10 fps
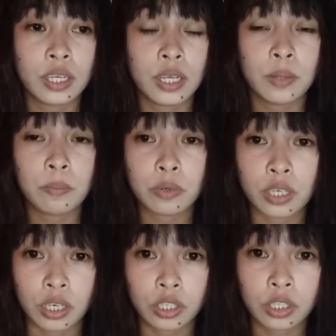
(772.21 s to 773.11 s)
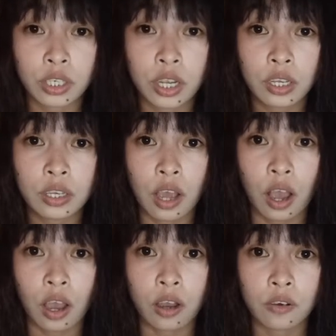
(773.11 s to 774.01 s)
the protection
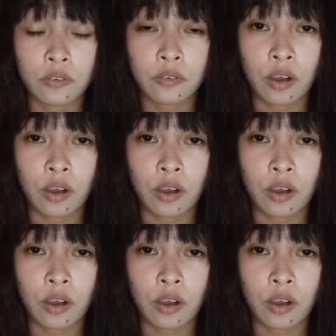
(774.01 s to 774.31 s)
of